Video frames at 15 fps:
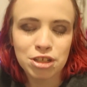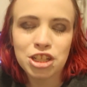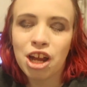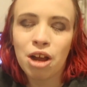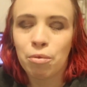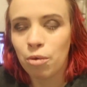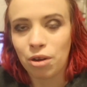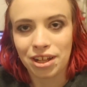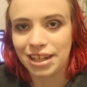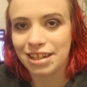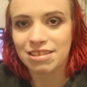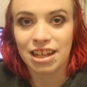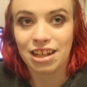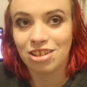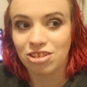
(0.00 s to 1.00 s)
You don't want to get
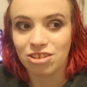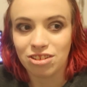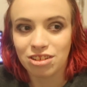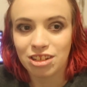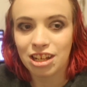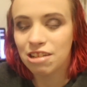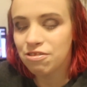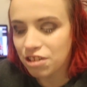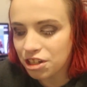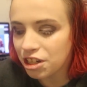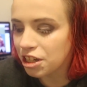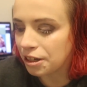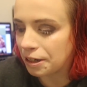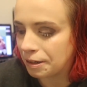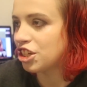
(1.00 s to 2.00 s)
sectioned, and if you
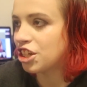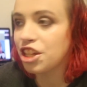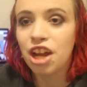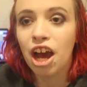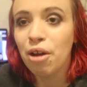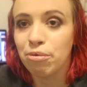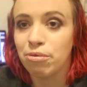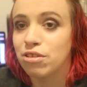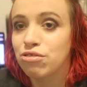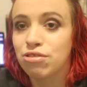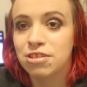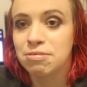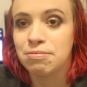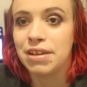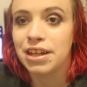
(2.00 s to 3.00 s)
do, you don't.
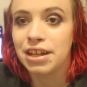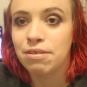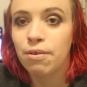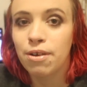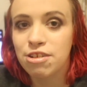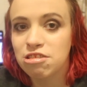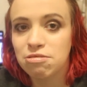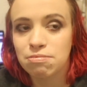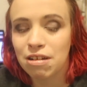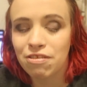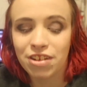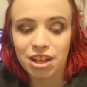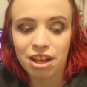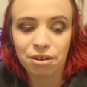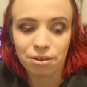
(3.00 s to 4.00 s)
Trust me. Watch some of my
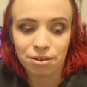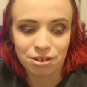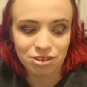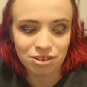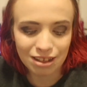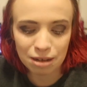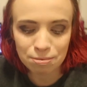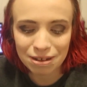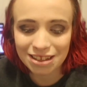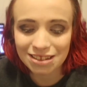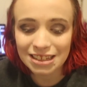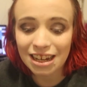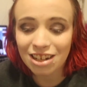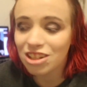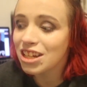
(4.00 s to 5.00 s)
videos. Like, being
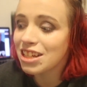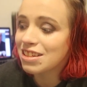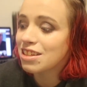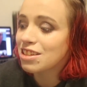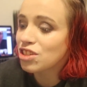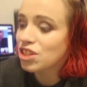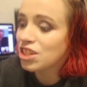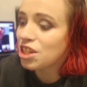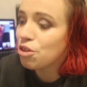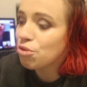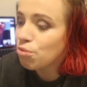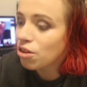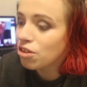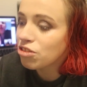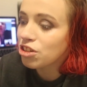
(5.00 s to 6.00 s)
sectioned isn't something you
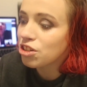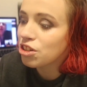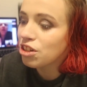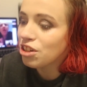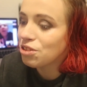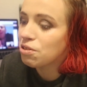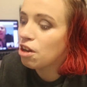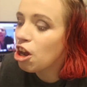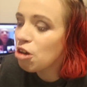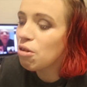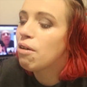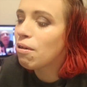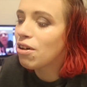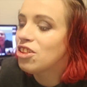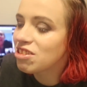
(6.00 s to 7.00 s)
want to do. No
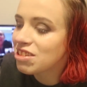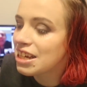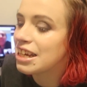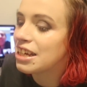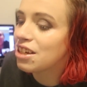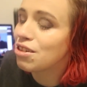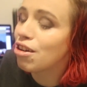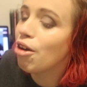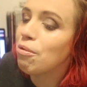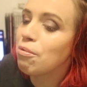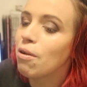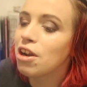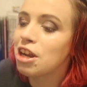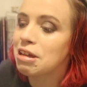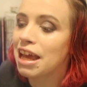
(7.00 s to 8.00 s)
one wants it. You don't
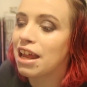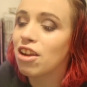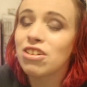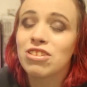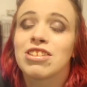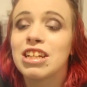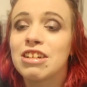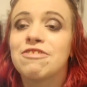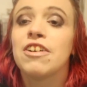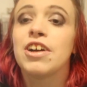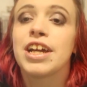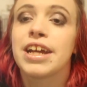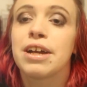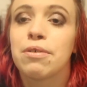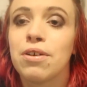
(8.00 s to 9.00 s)
want to get locked in a
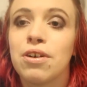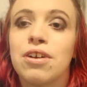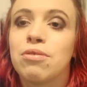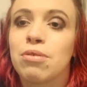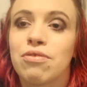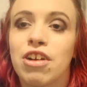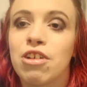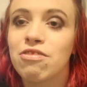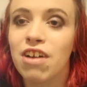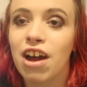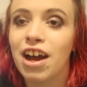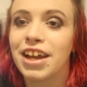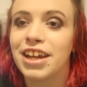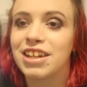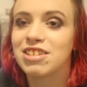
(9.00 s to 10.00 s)
fucking ward with no
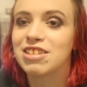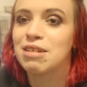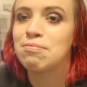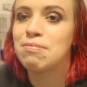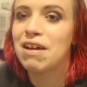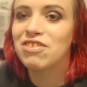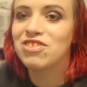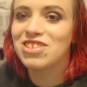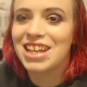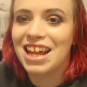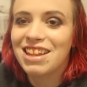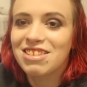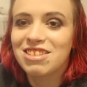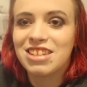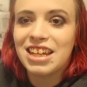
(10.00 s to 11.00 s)
rights. And Beth's
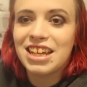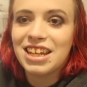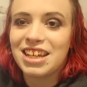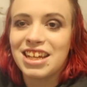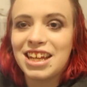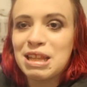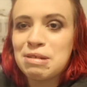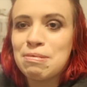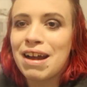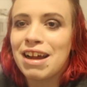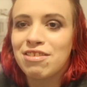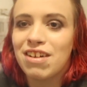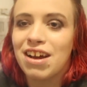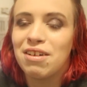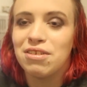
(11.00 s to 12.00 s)
dancing in the
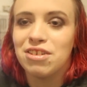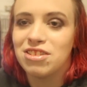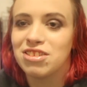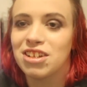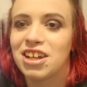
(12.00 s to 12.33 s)
background.